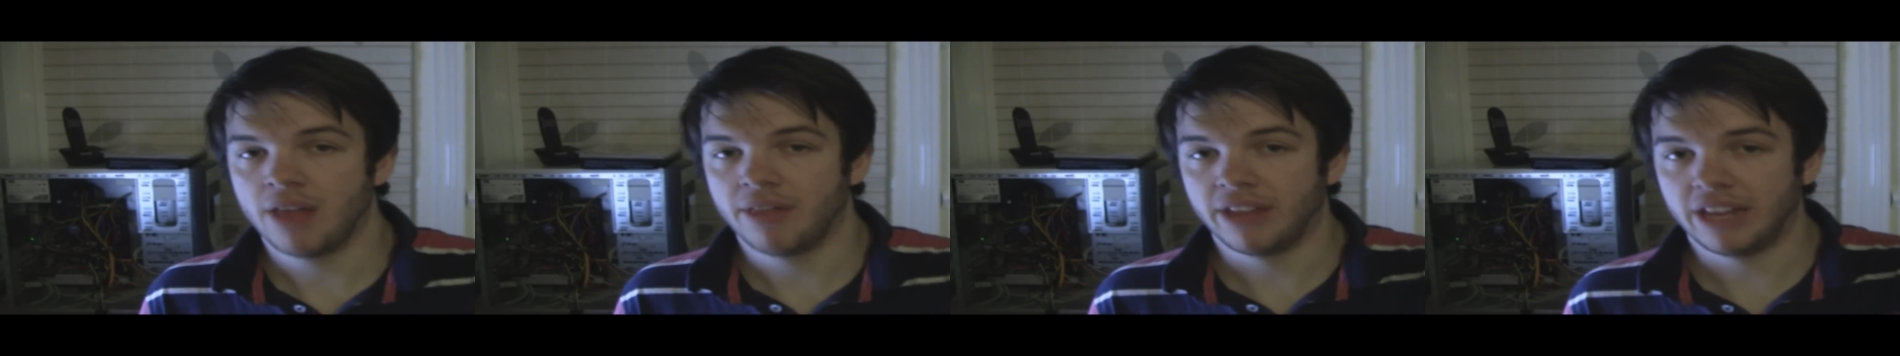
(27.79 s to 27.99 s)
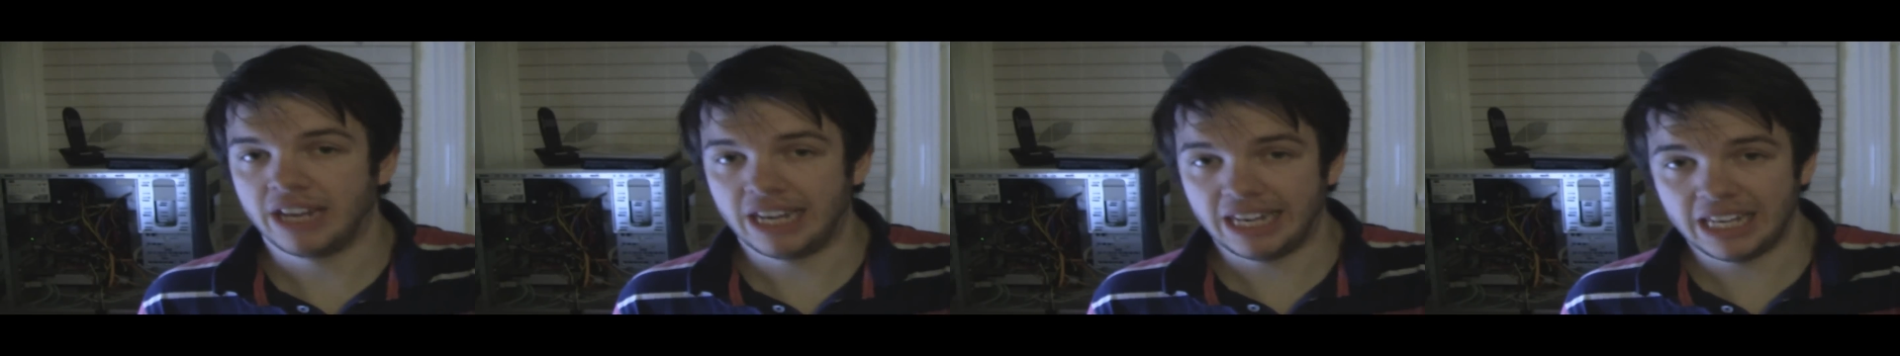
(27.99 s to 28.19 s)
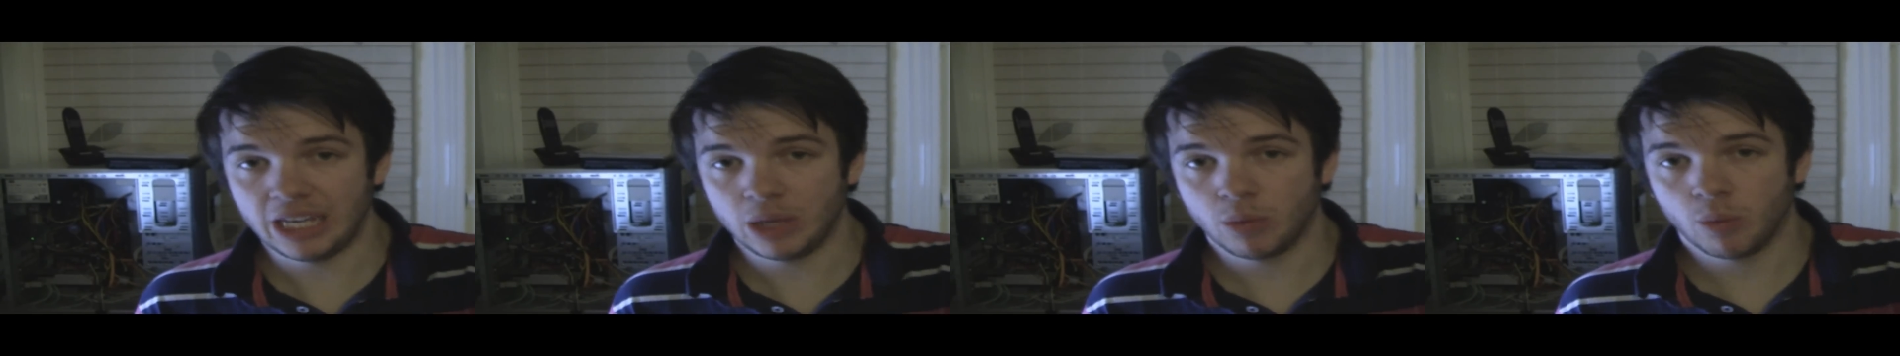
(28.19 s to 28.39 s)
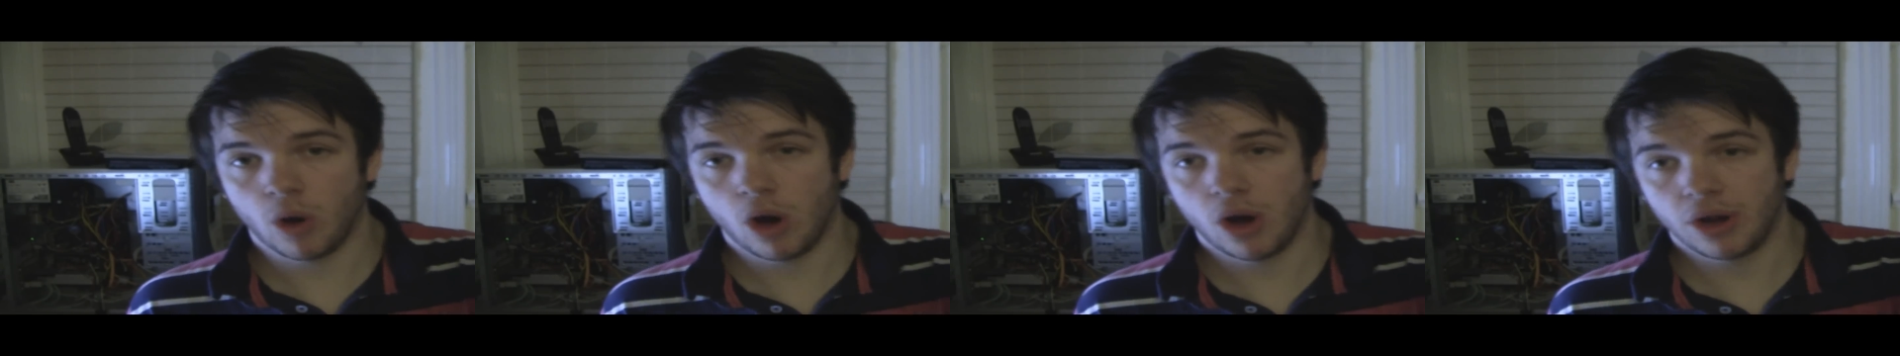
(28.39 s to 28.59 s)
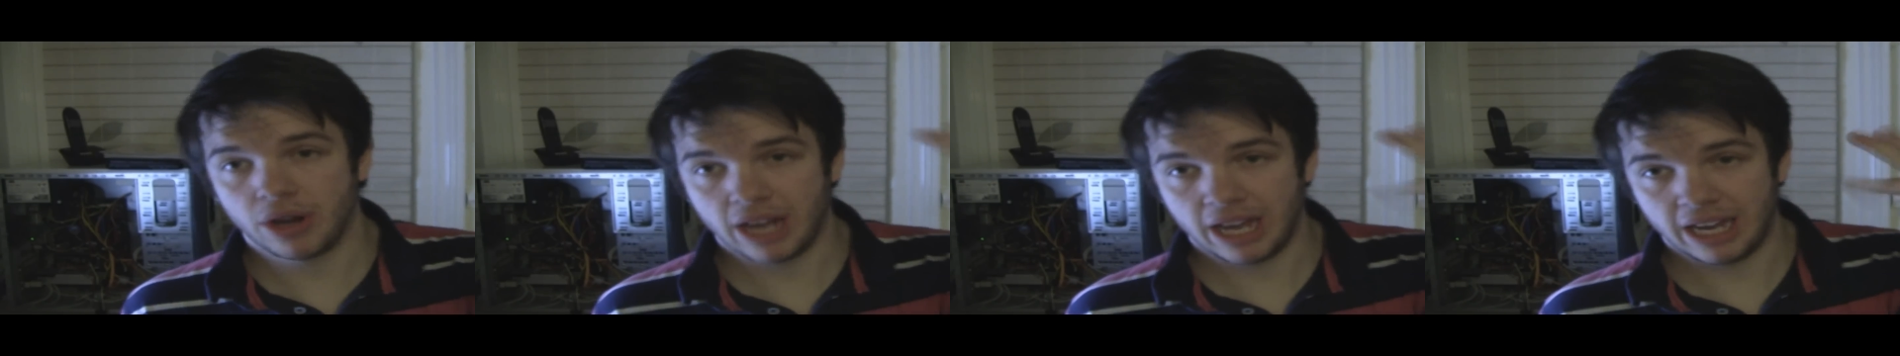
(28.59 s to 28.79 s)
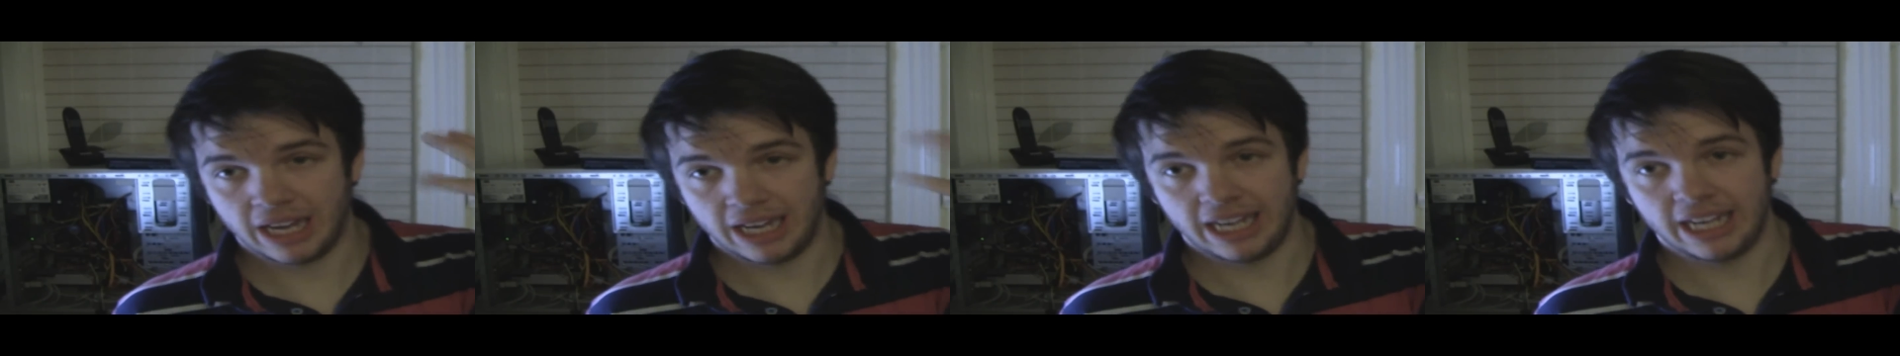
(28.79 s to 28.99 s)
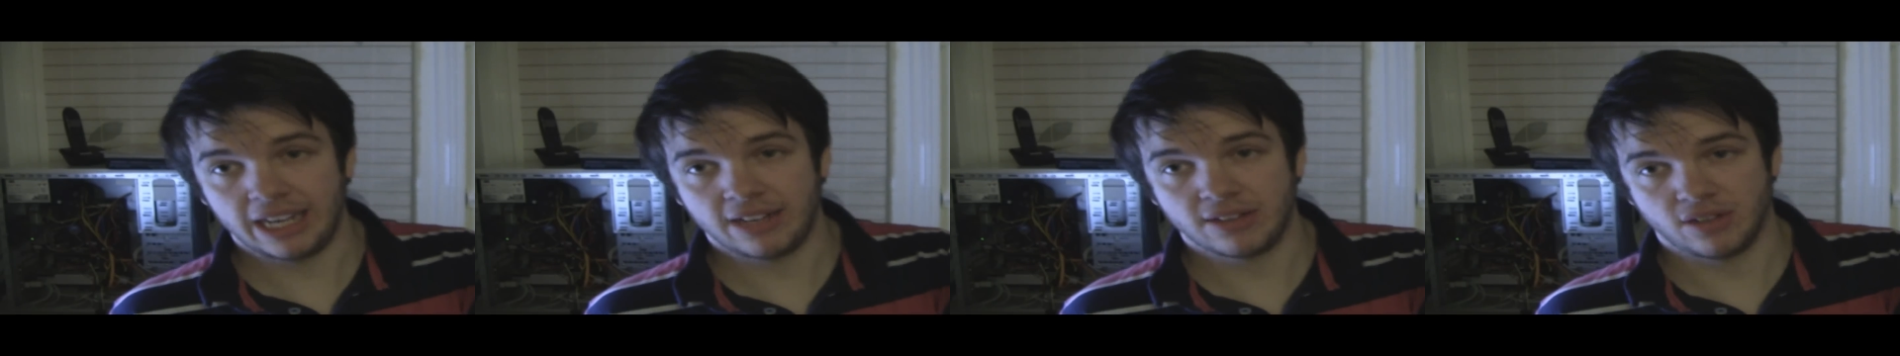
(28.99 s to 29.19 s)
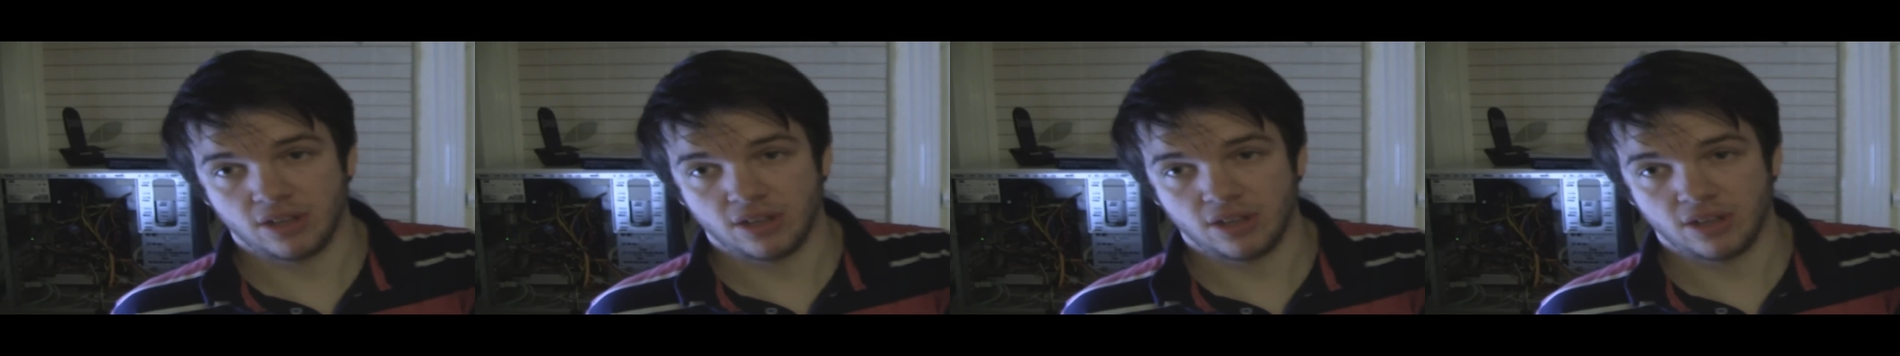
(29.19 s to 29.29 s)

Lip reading: then League 1 and League